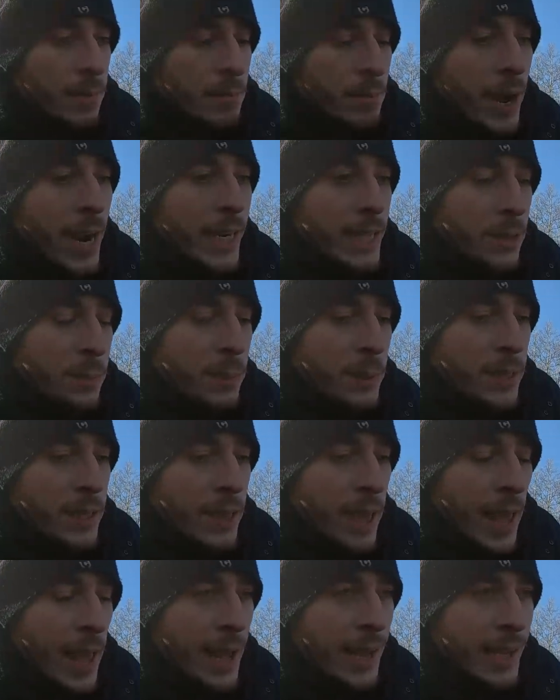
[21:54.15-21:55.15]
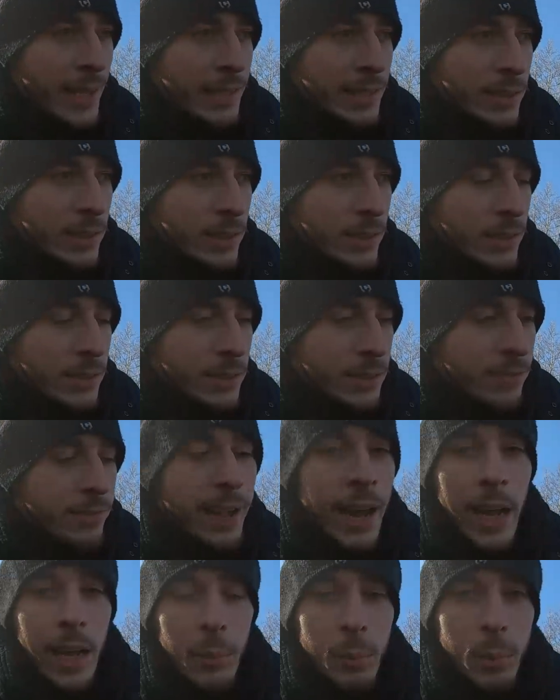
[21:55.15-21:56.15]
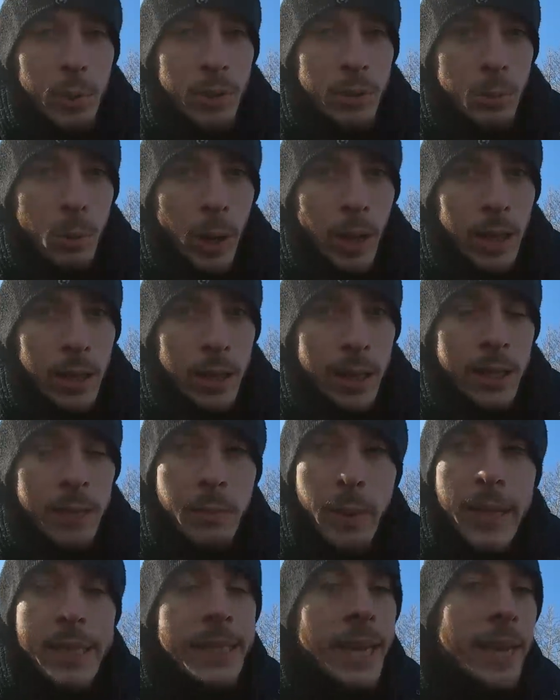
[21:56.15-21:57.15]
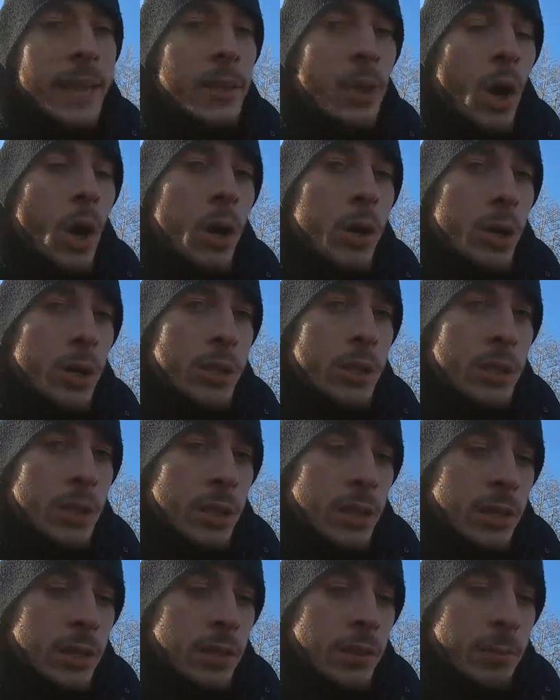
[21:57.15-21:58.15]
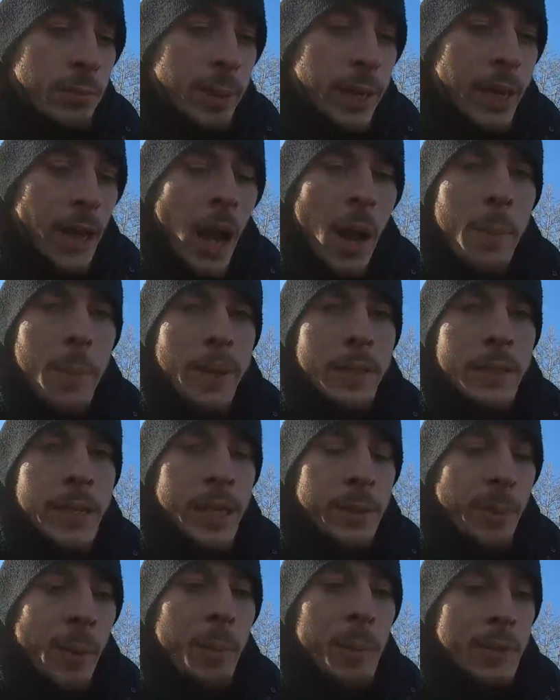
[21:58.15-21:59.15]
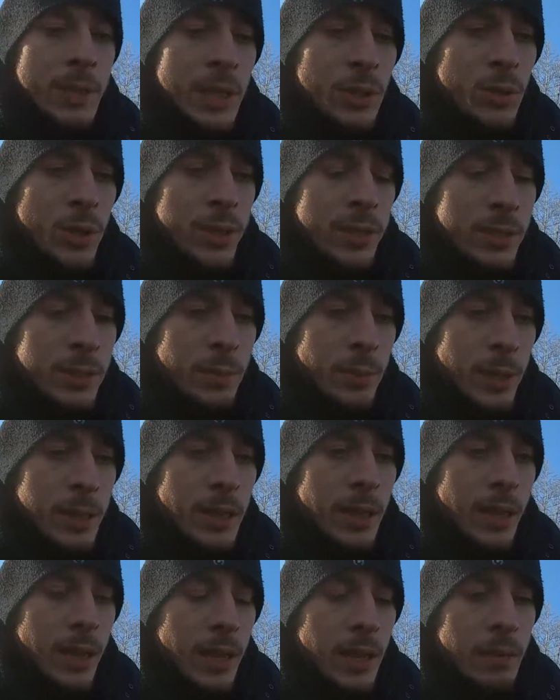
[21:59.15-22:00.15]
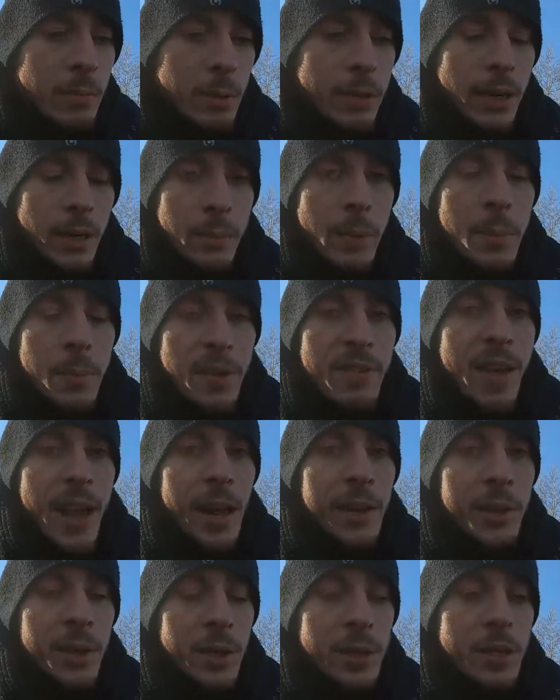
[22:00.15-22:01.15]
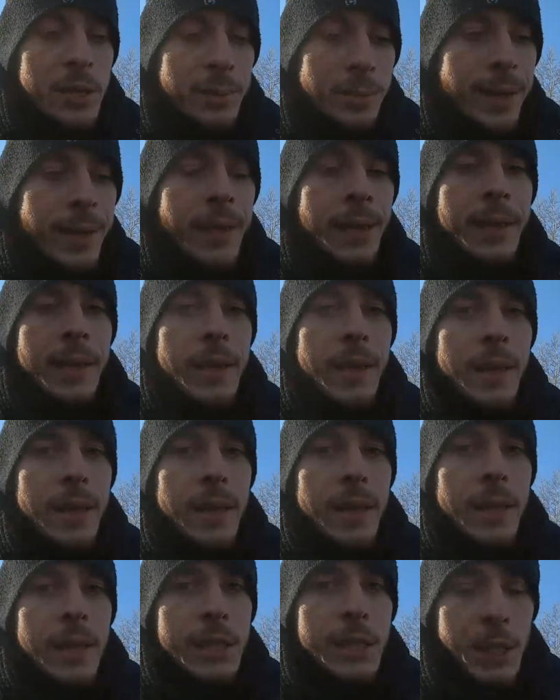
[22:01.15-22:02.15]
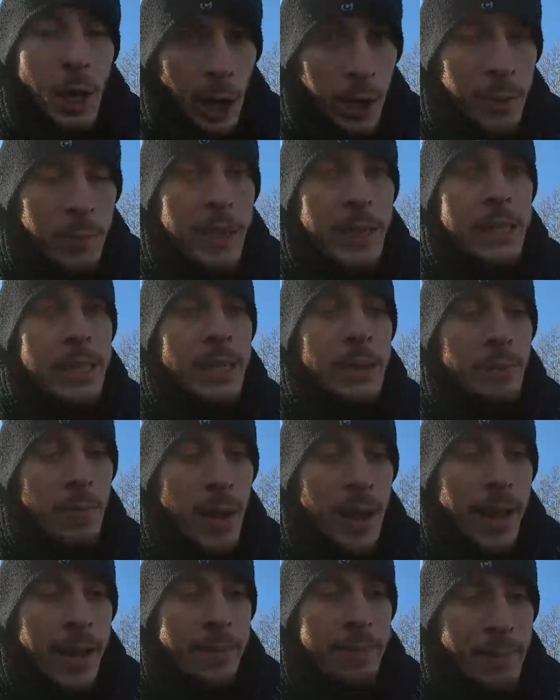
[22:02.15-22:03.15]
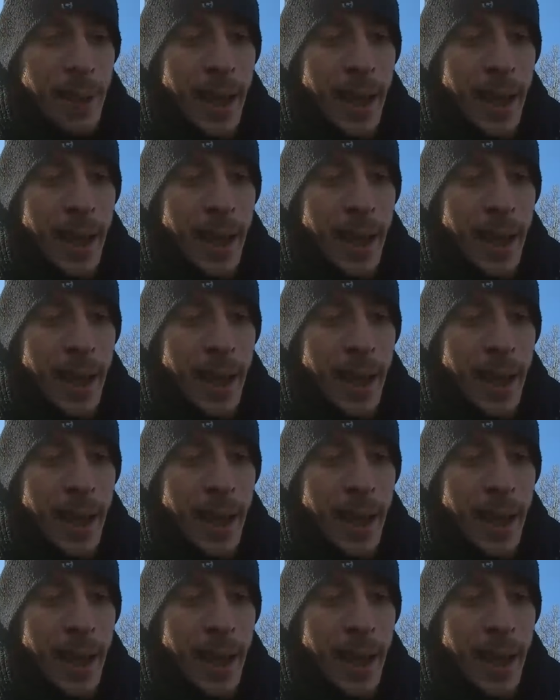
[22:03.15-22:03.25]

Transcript: might be as valuable as well. It may take longer to pick up and get people's interest, but, but there may be value in me documenting my